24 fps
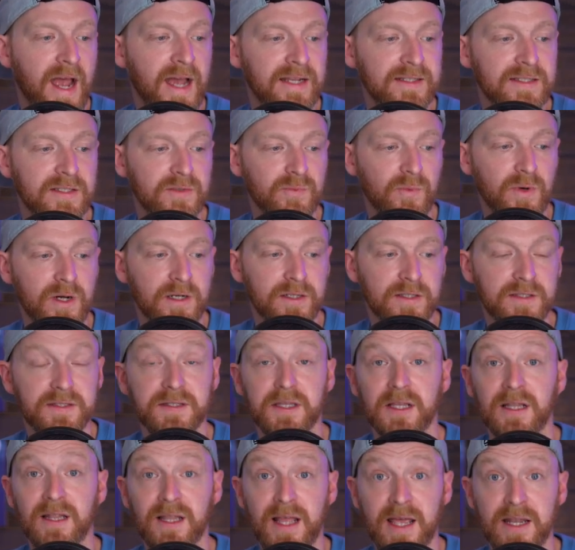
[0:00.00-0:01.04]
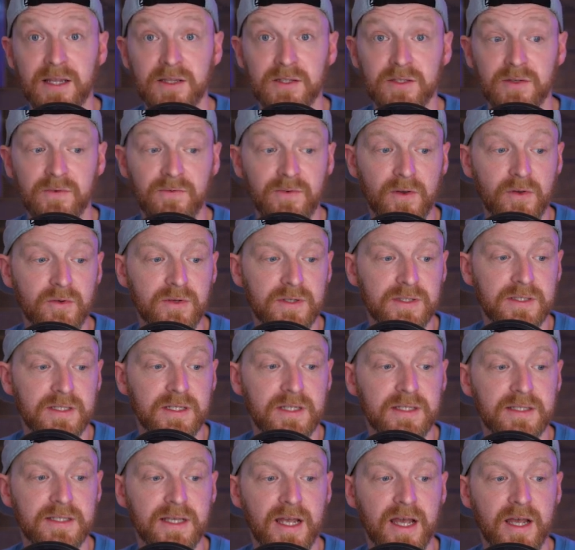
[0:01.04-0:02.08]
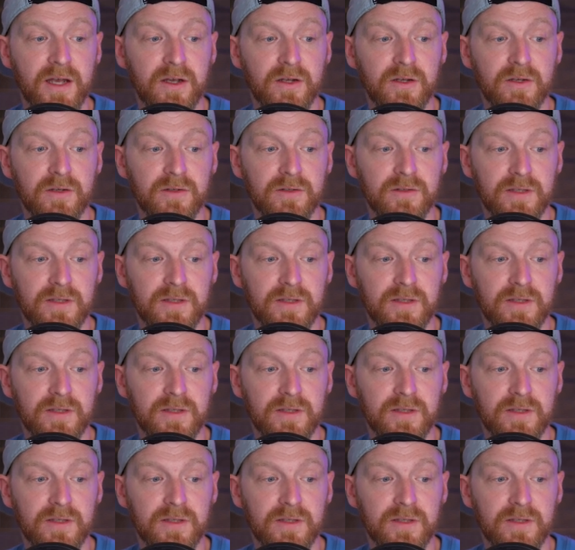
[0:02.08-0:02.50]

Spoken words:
At its widest, the lens focuses at